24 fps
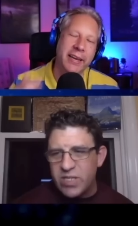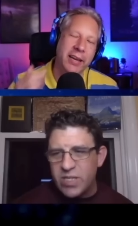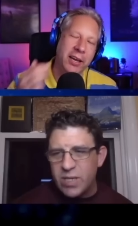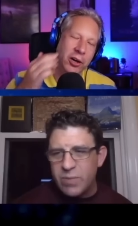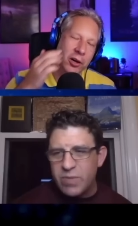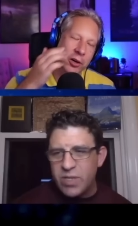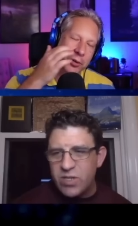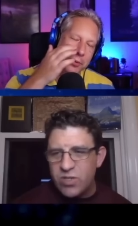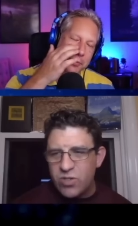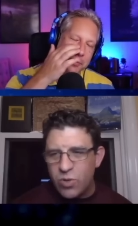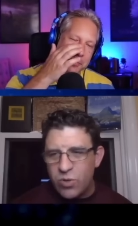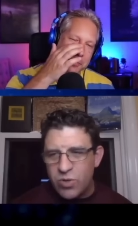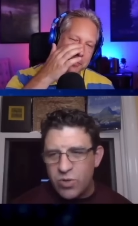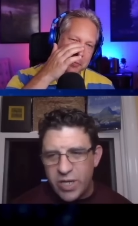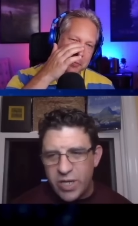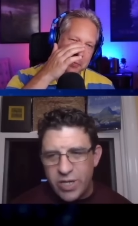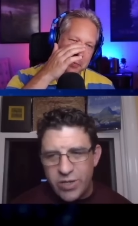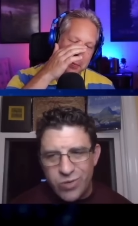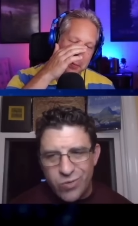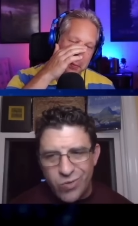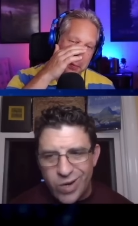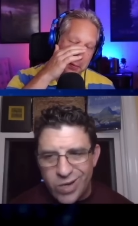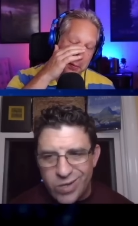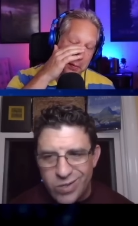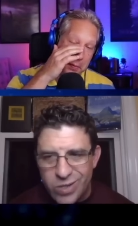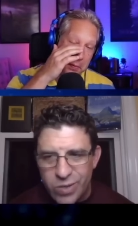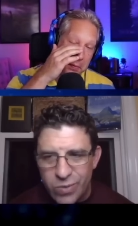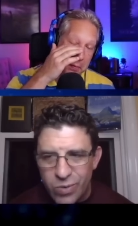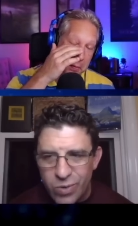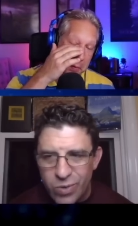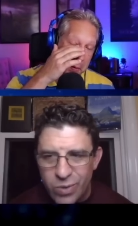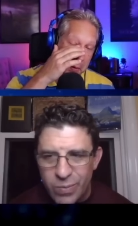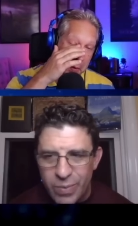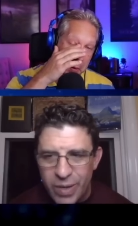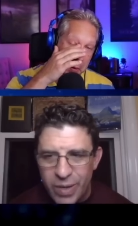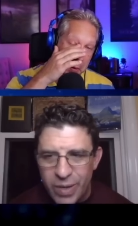Speaker 1: be something Tolkien directly
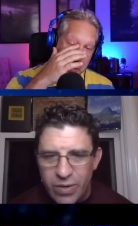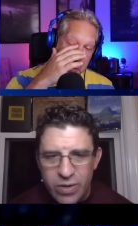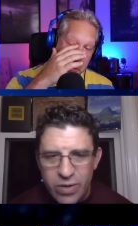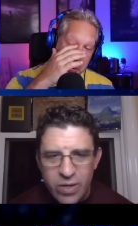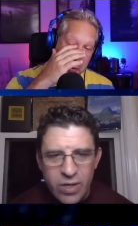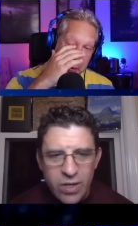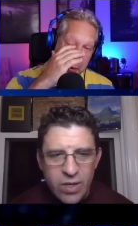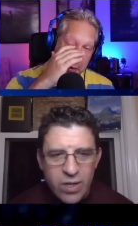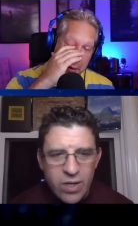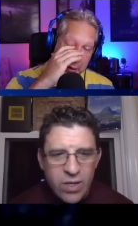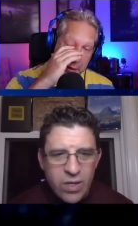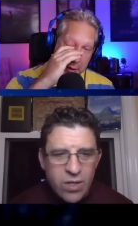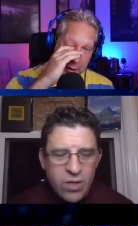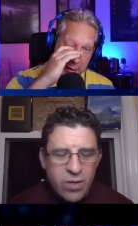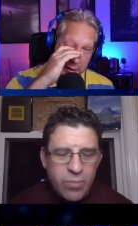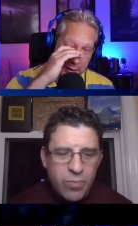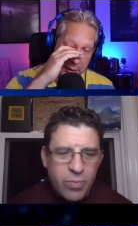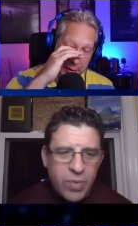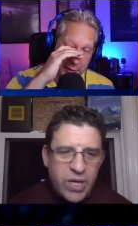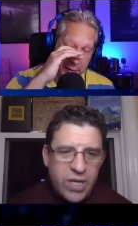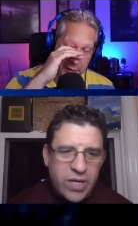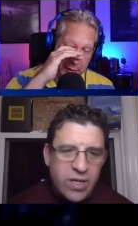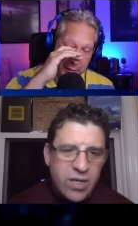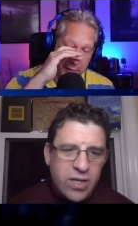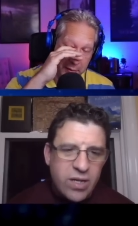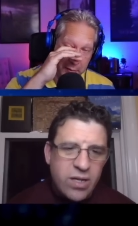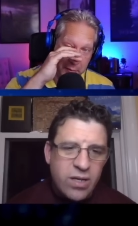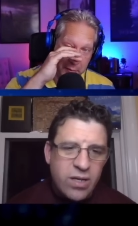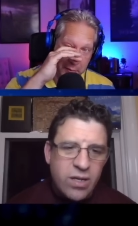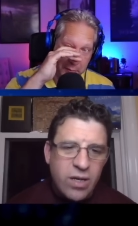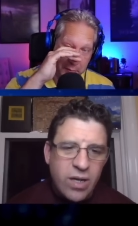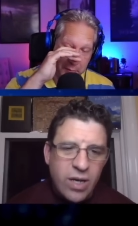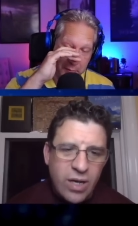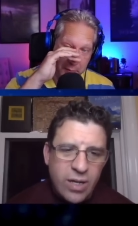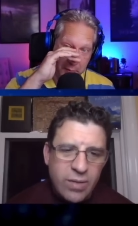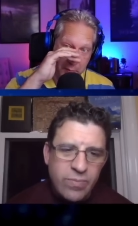wrote about, but
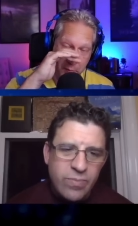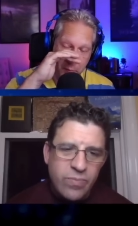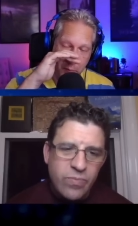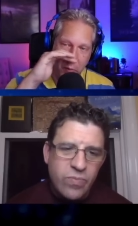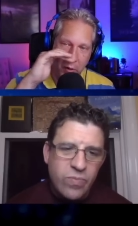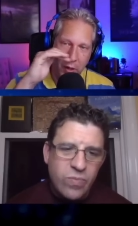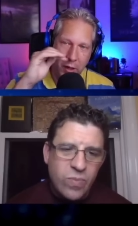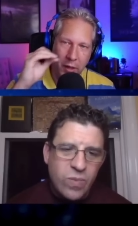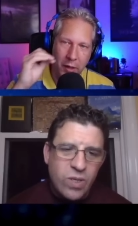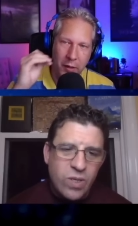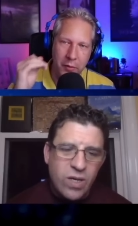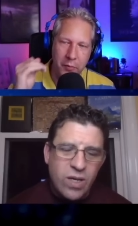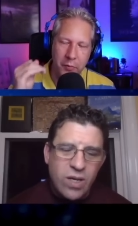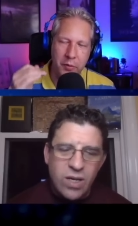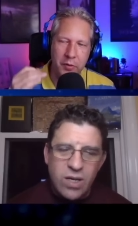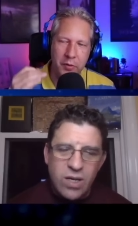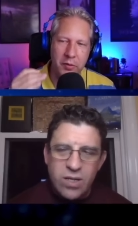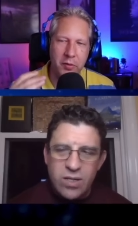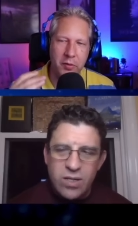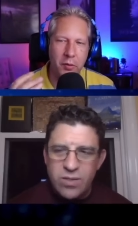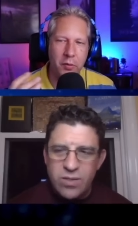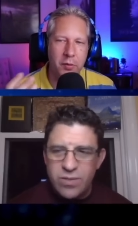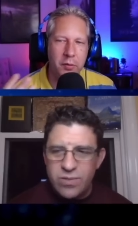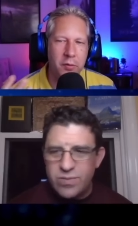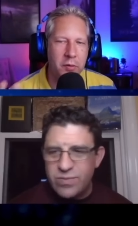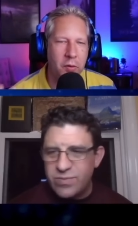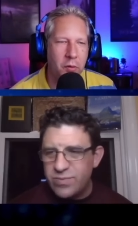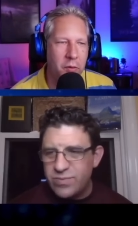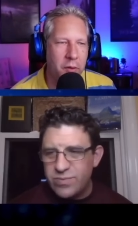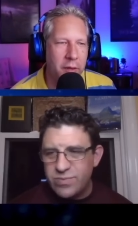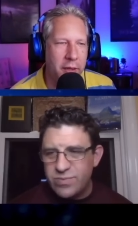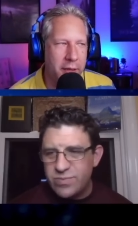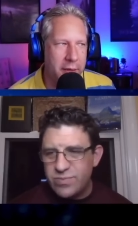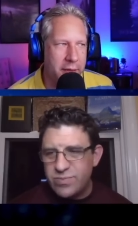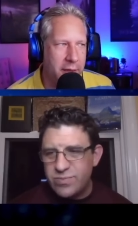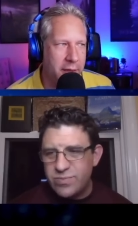
Speaker 2: um, well, so so
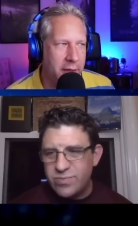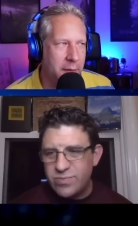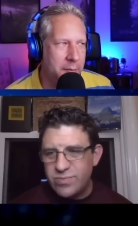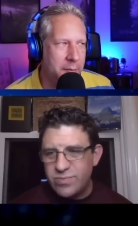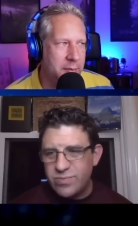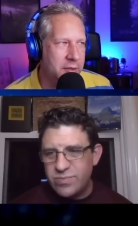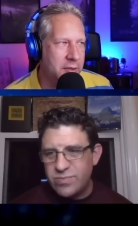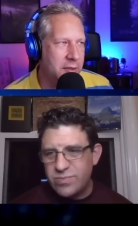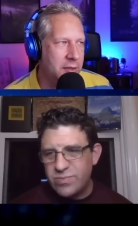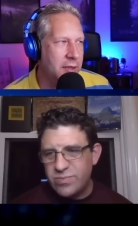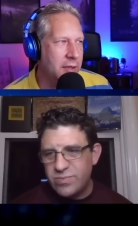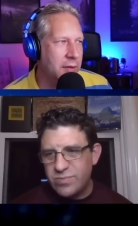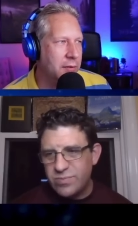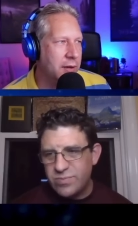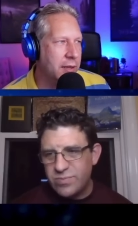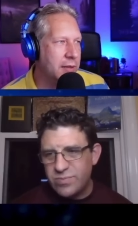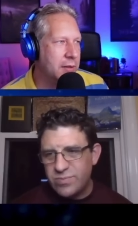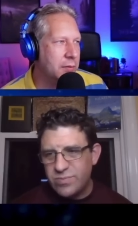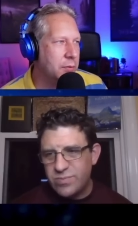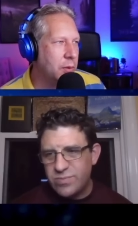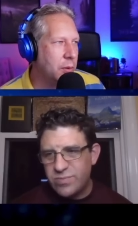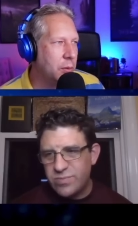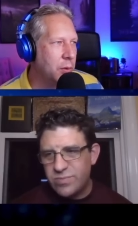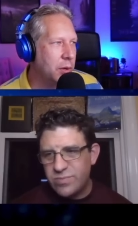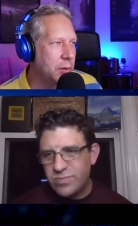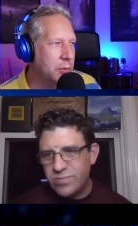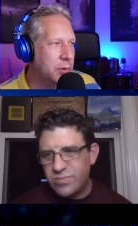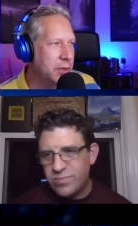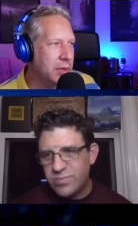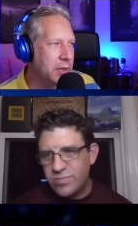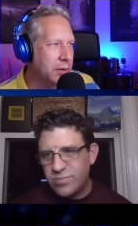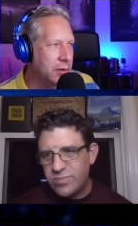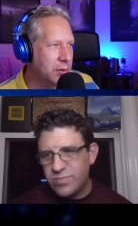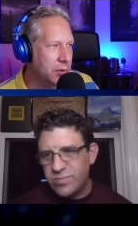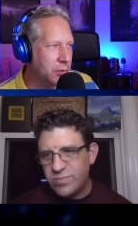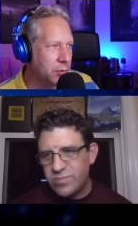that, that comes to the thing, right? When we
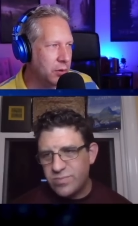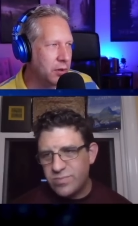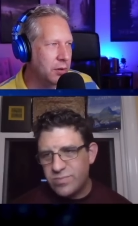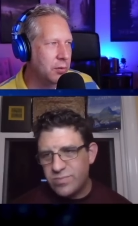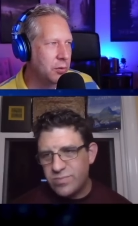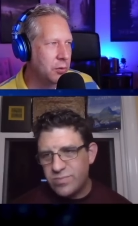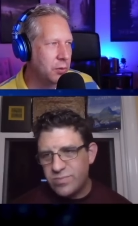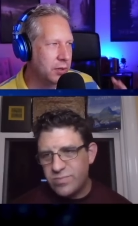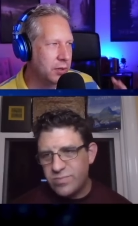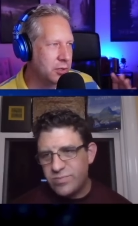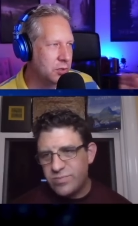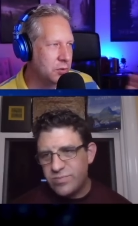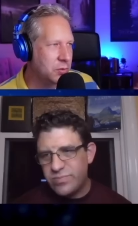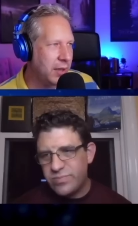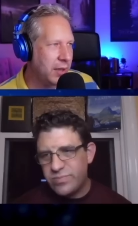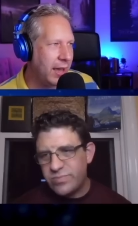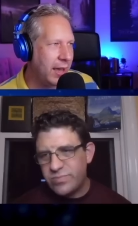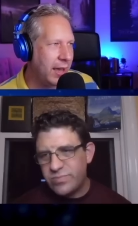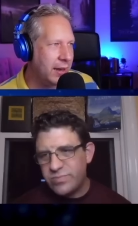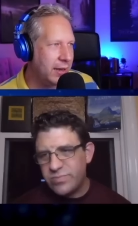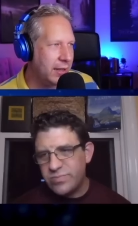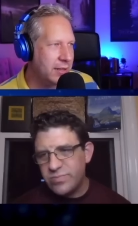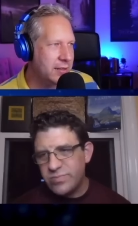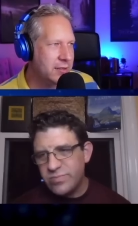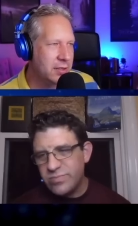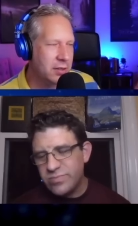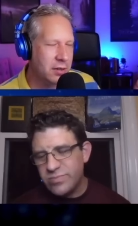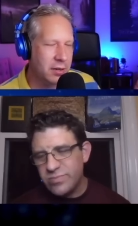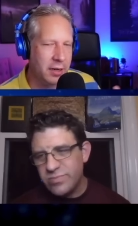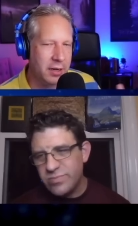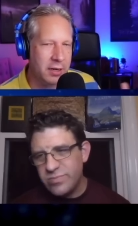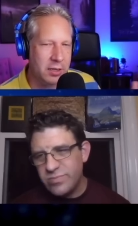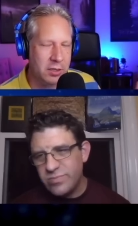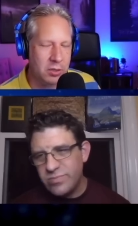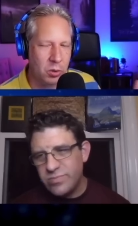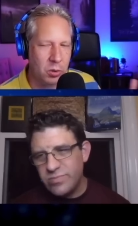the, one of the questions we had is there
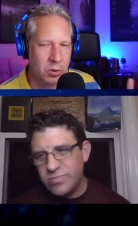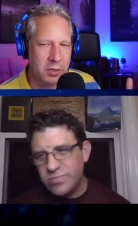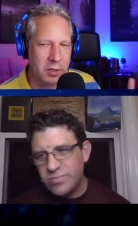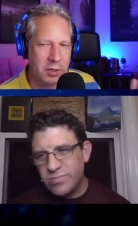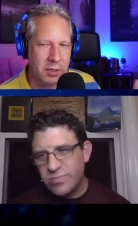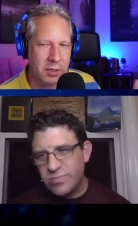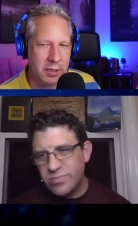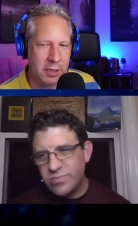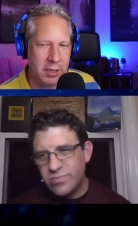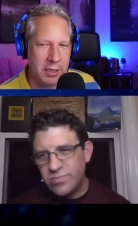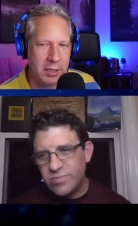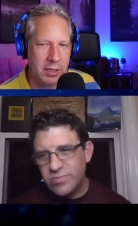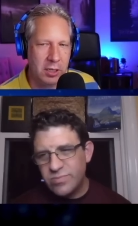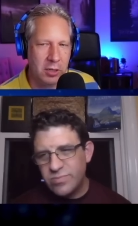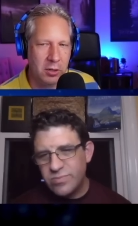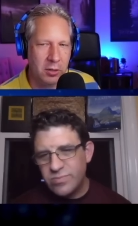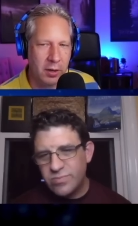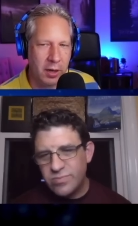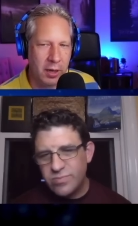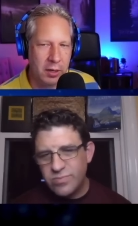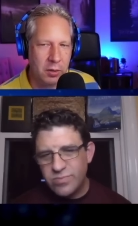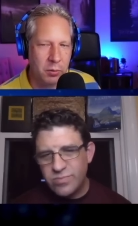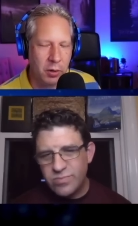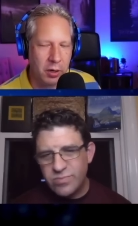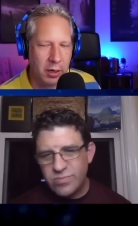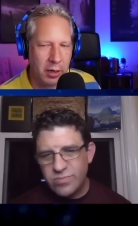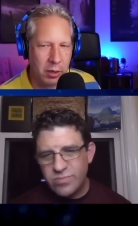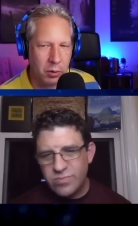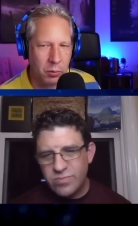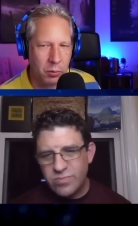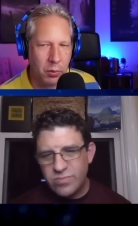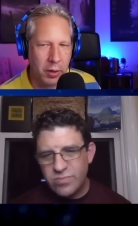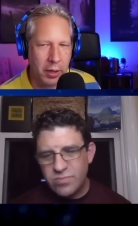any Tolkien in here anywhere in a